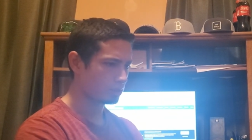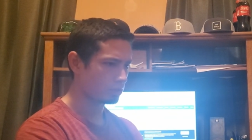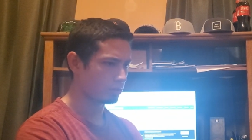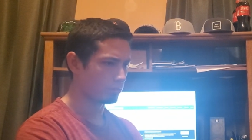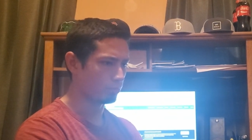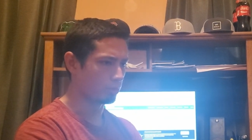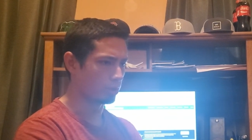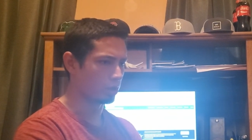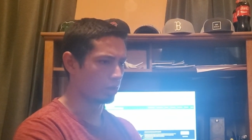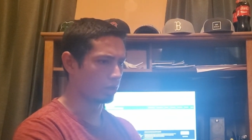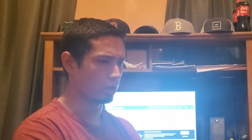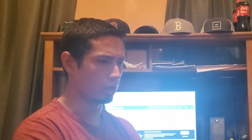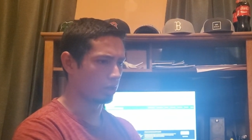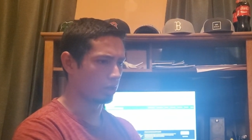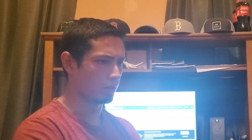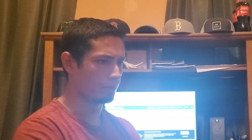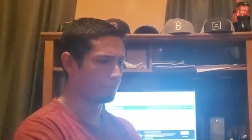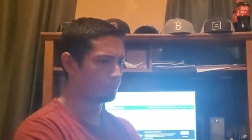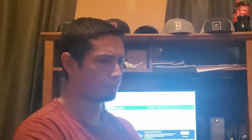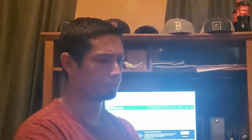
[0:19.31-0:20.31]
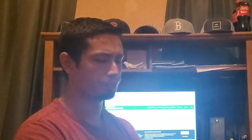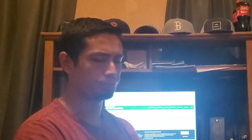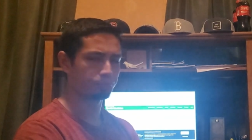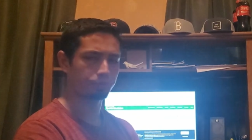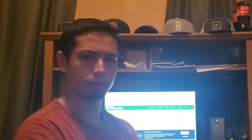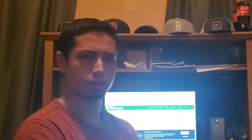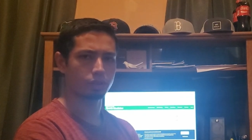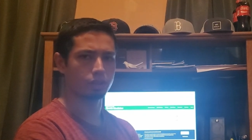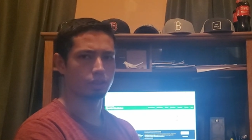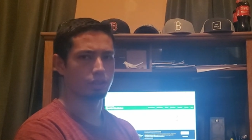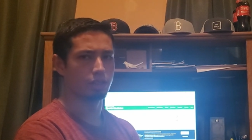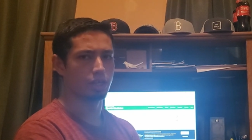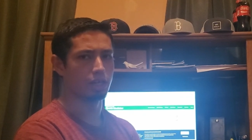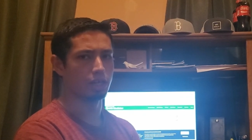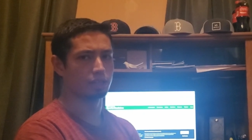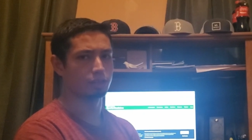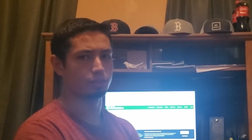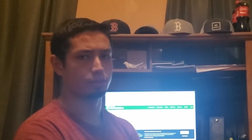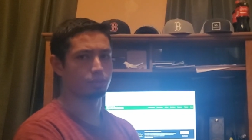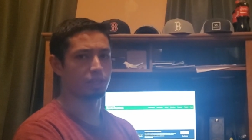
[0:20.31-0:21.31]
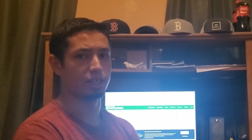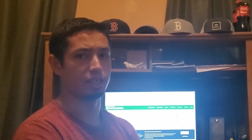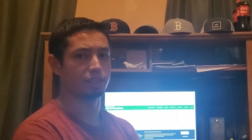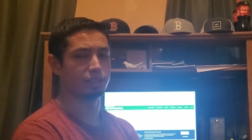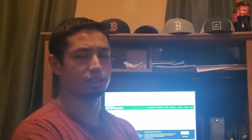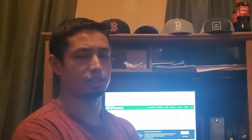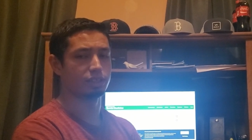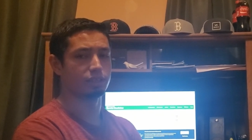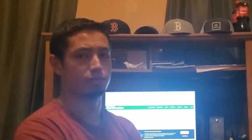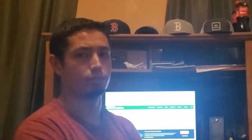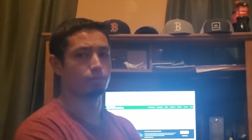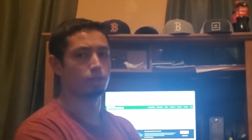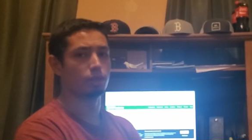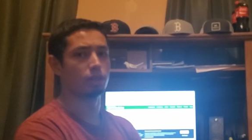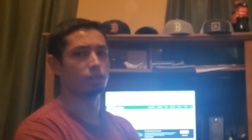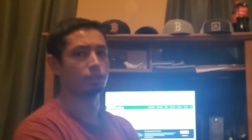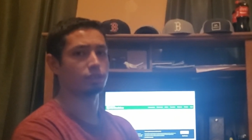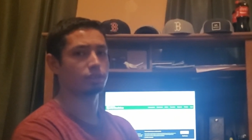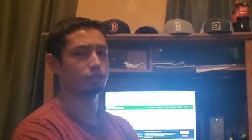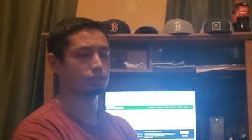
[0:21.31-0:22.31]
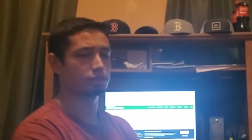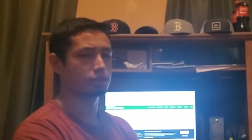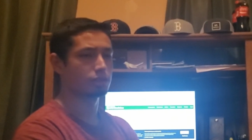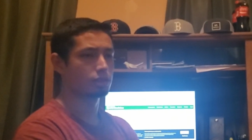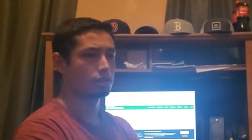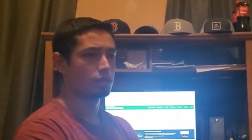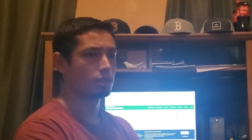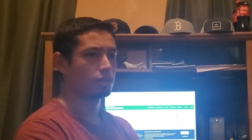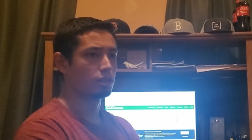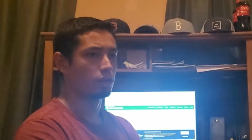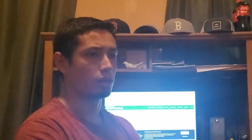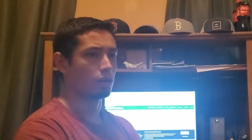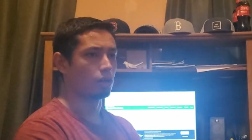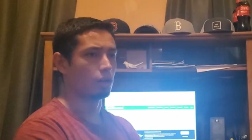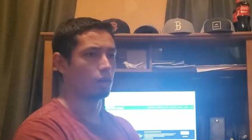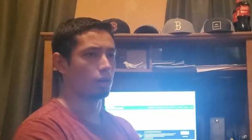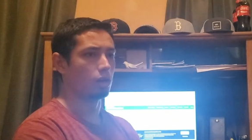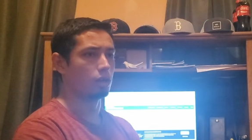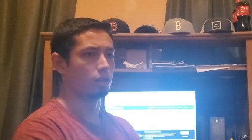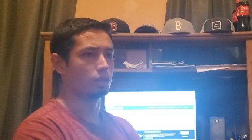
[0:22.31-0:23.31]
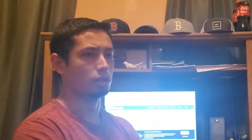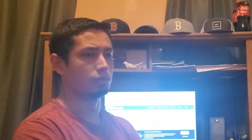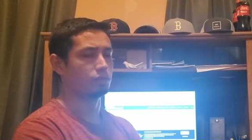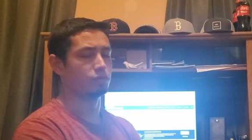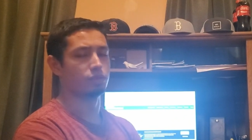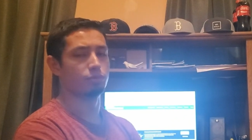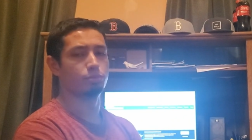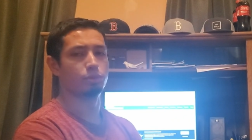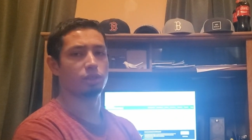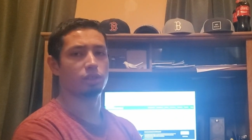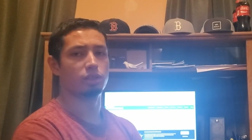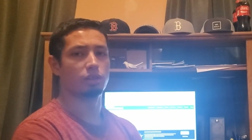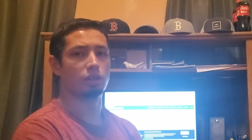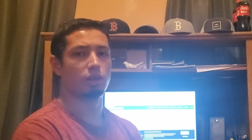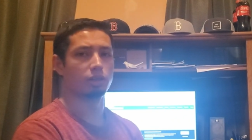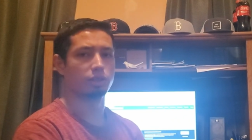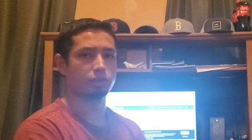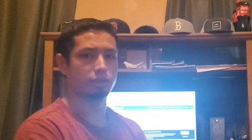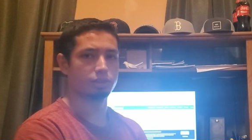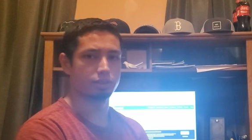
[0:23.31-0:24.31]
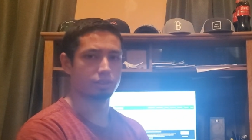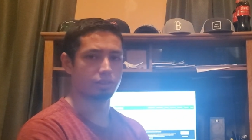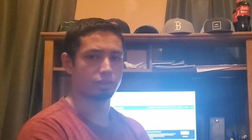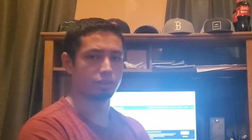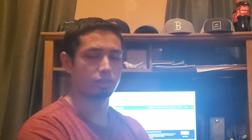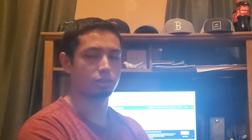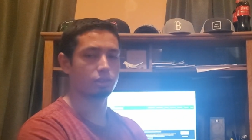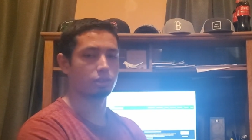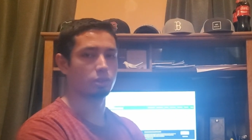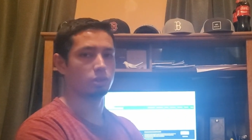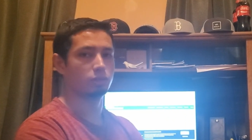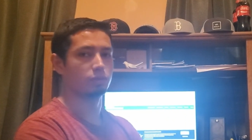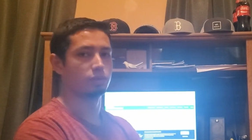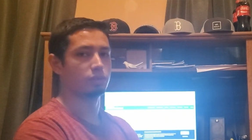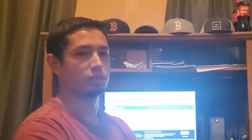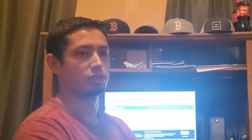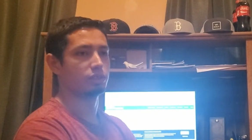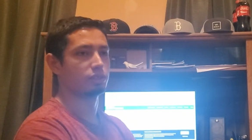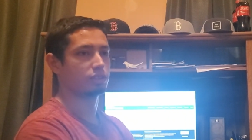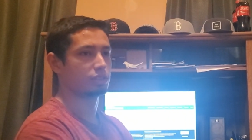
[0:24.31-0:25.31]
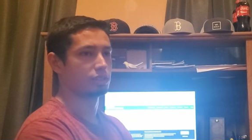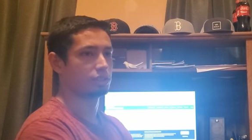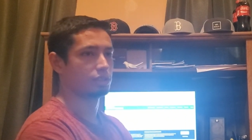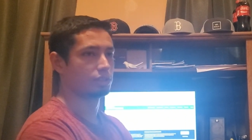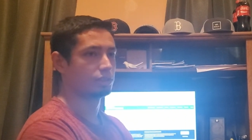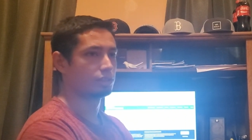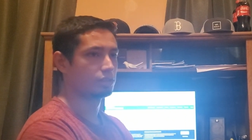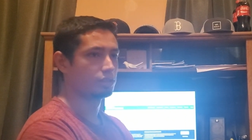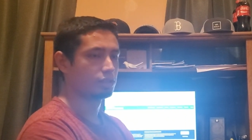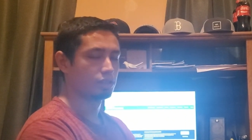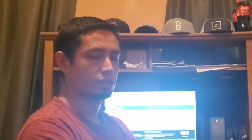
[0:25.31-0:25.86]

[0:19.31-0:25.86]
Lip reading: But yeah, it's been 18 months, even a bit longer since COVID has hit